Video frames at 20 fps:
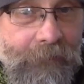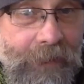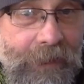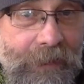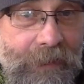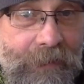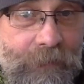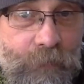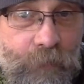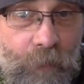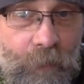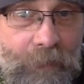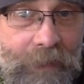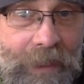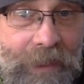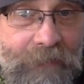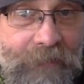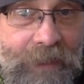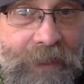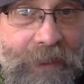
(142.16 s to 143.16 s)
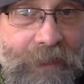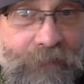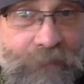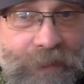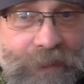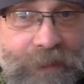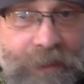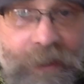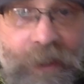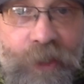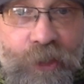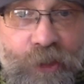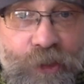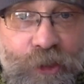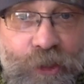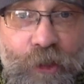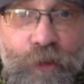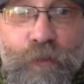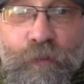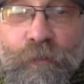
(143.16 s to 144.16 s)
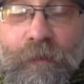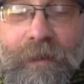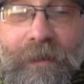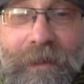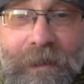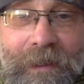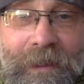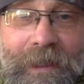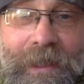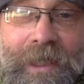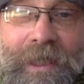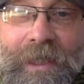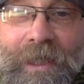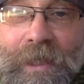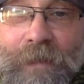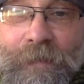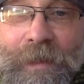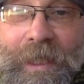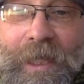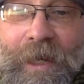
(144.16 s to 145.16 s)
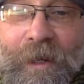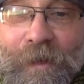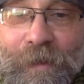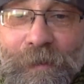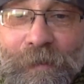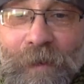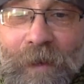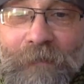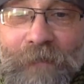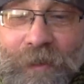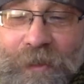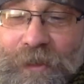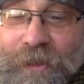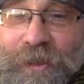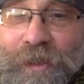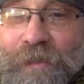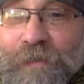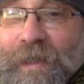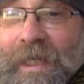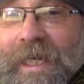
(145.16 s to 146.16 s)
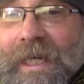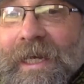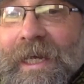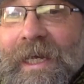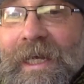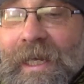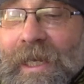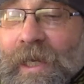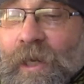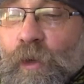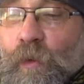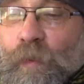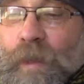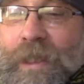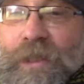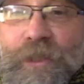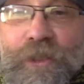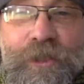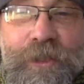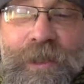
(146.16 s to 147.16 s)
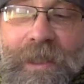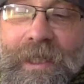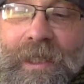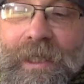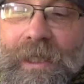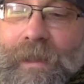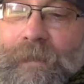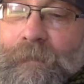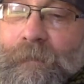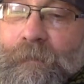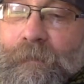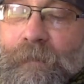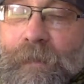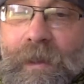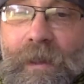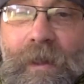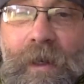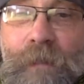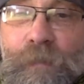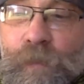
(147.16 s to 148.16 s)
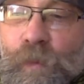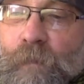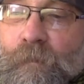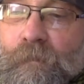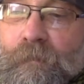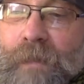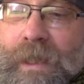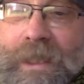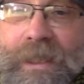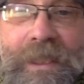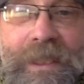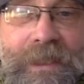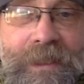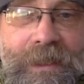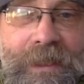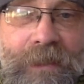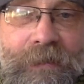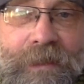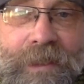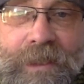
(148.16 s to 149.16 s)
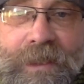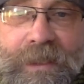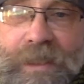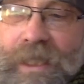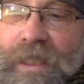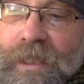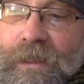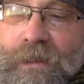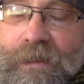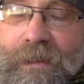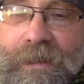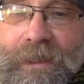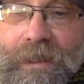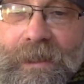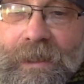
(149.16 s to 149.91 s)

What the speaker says: And what we have here is a shoe. There we go. I've got a shoe here, which I bought many years ago in a sale